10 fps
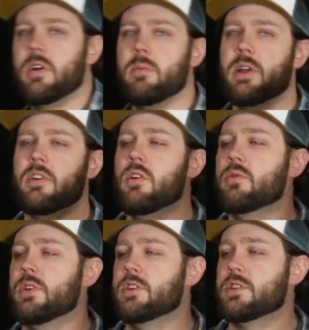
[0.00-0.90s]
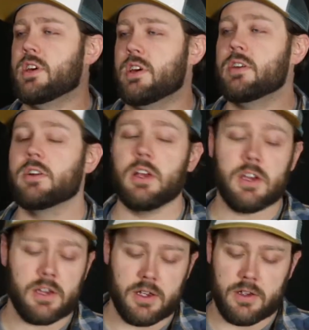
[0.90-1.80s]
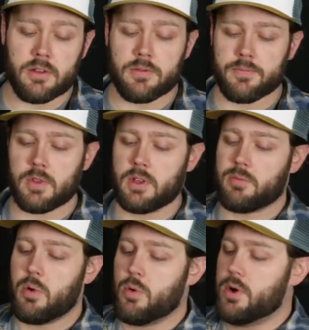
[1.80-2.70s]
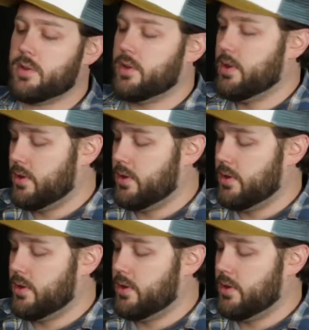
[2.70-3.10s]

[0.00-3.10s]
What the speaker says: I've got my Dogfish Head glass. Let's pour it.